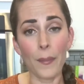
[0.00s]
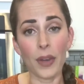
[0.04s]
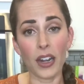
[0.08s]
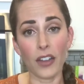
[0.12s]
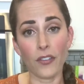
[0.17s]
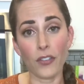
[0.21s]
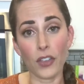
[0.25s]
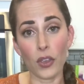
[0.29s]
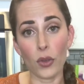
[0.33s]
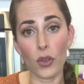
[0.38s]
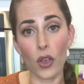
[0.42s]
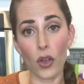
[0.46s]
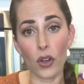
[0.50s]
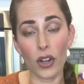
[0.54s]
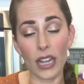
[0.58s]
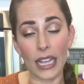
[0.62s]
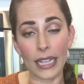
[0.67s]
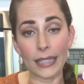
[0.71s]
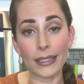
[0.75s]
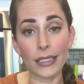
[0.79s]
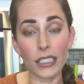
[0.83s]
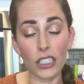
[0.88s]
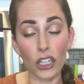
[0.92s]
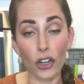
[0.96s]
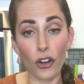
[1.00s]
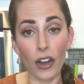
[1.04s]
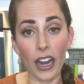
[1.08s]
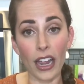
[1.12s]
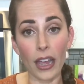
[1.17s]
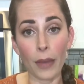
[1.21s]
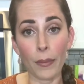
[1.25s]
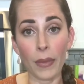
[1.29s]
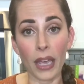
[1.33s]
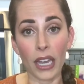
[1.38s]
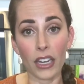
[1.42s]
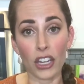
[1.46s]
But if you go to
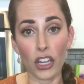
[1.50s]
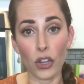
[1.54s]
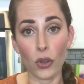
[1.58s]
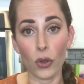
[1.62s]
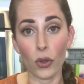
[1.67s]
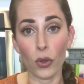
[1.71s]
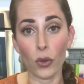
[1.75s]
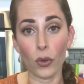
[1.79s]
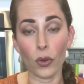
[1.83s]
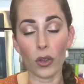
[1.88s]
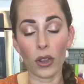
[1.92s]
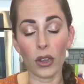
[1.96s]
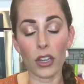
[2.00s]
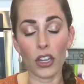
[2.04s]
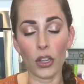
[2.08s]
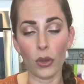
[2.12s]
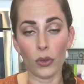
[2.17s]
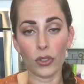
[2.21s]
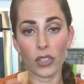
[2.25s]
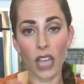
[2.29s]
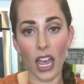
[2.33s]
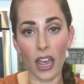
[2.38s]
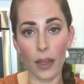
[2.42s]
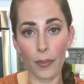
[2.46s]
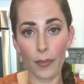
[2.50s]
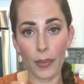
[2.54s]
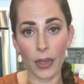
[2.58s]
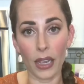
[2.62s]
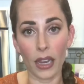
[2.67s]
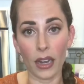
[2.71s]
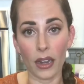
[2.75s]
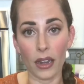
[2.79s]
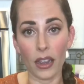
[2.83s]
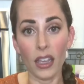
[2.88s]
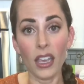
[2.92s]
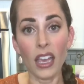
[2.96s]
Instagram and you you type
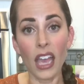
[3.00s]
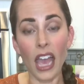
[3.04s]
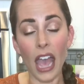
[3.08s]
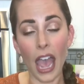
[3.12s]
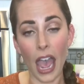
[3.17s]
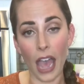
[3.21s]
in